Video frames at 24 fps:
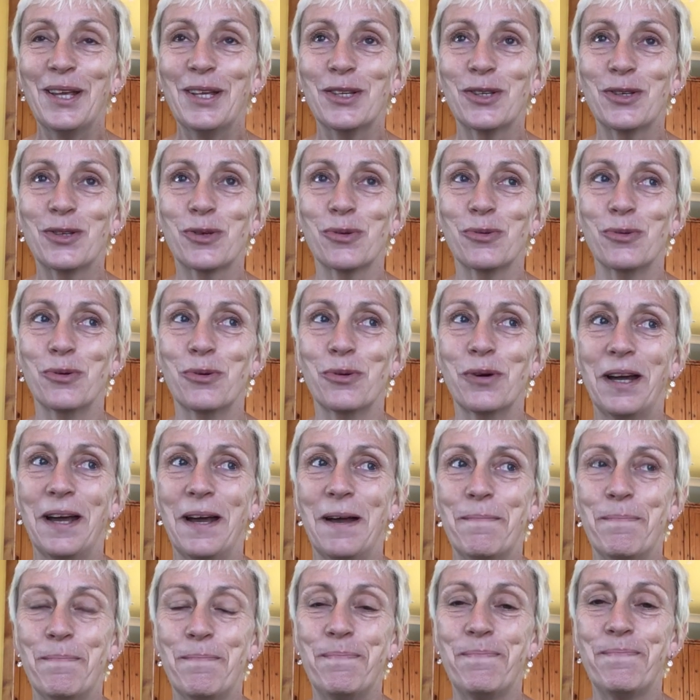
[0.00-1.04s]
So
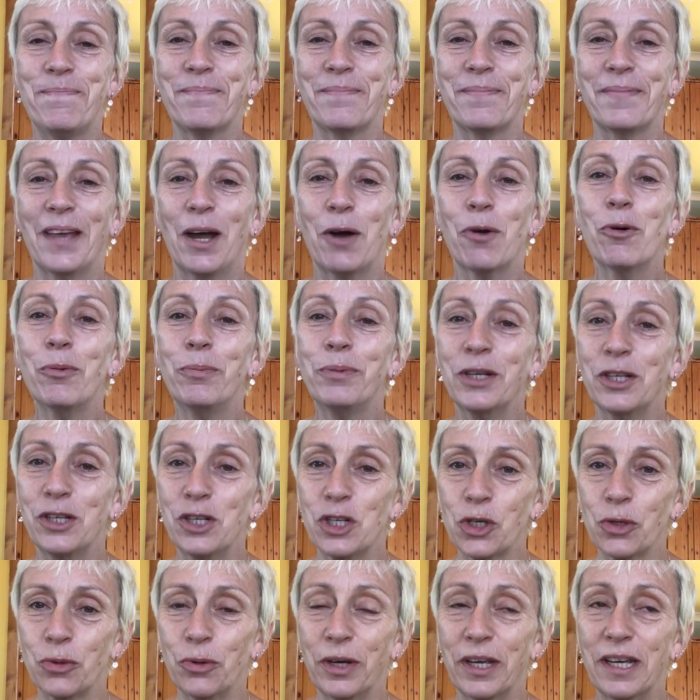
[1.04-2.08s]
I hope you
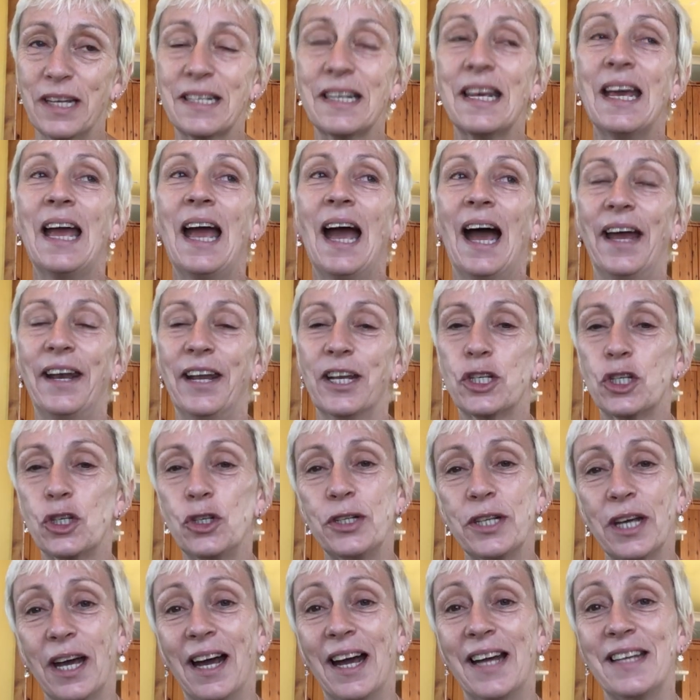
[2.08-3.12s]
enjoy it. And I
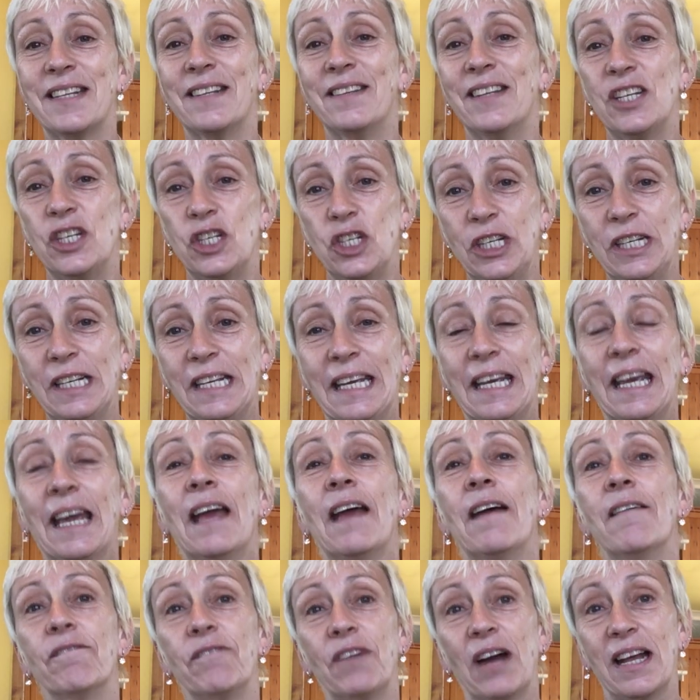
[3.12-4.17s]
should add that Jeannie
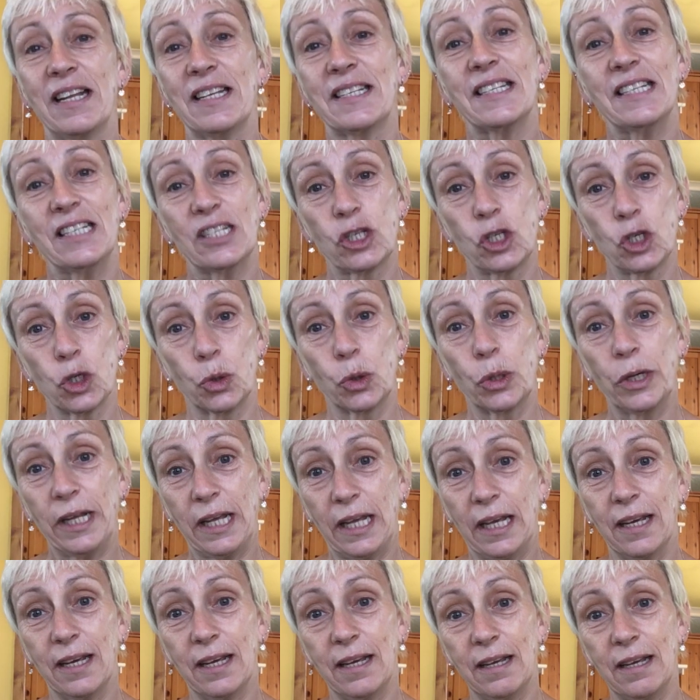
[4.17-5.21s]
fancies
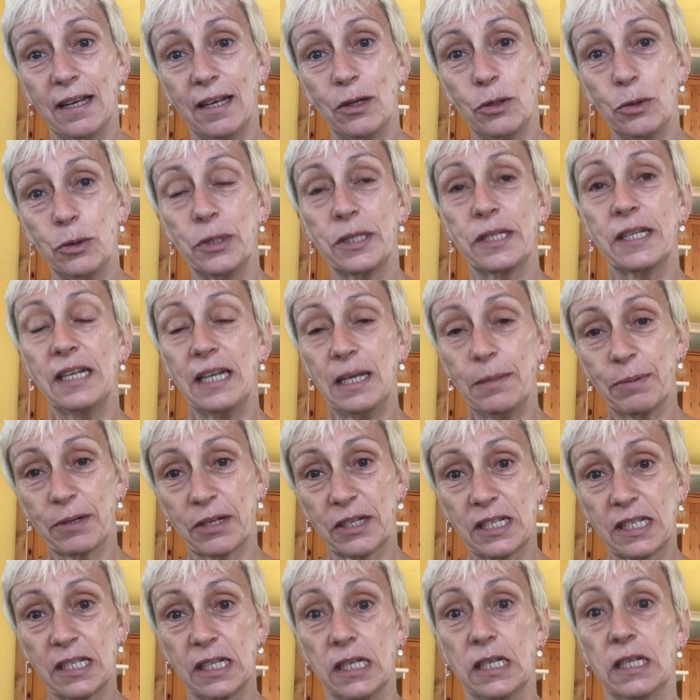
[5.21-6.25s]
Johnny, who's the
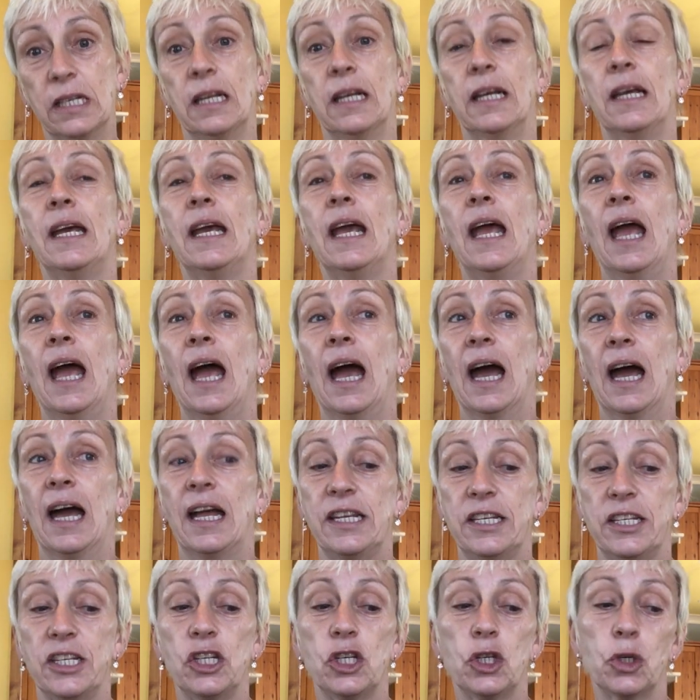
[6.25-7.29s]
neighbour's son.
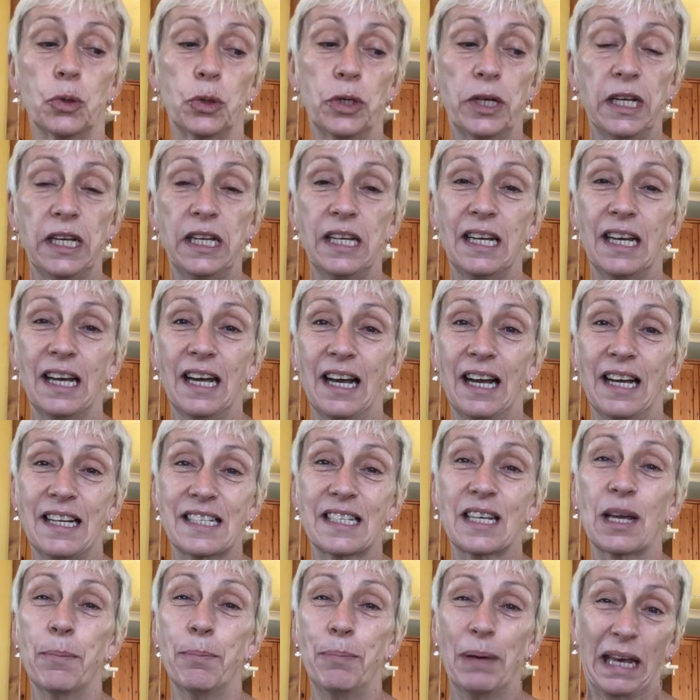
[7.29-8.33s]
And Johnny
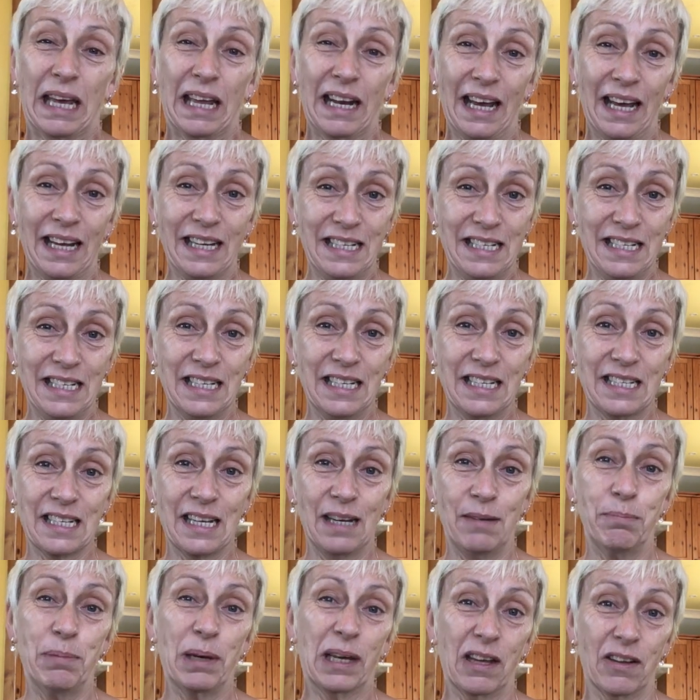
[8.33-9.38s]
has got bigger ideas
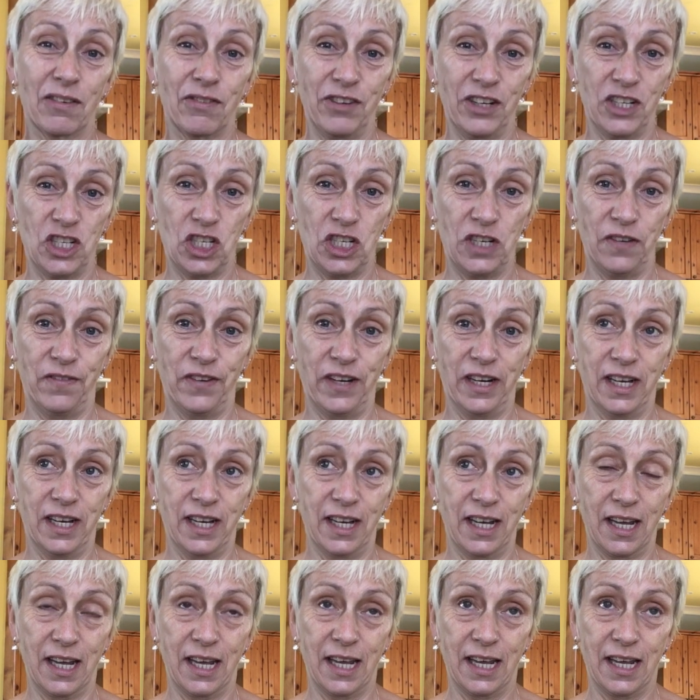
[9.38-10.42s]
and bigger fish to
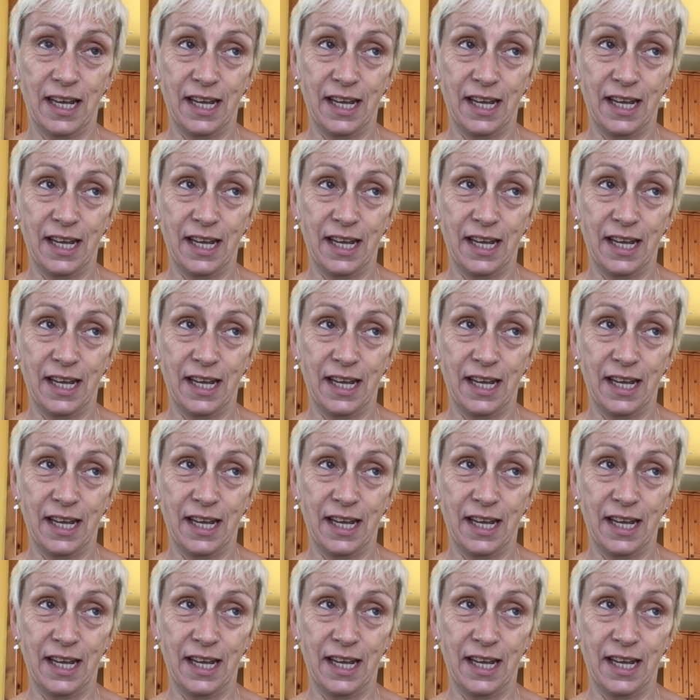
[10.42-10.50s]
fry.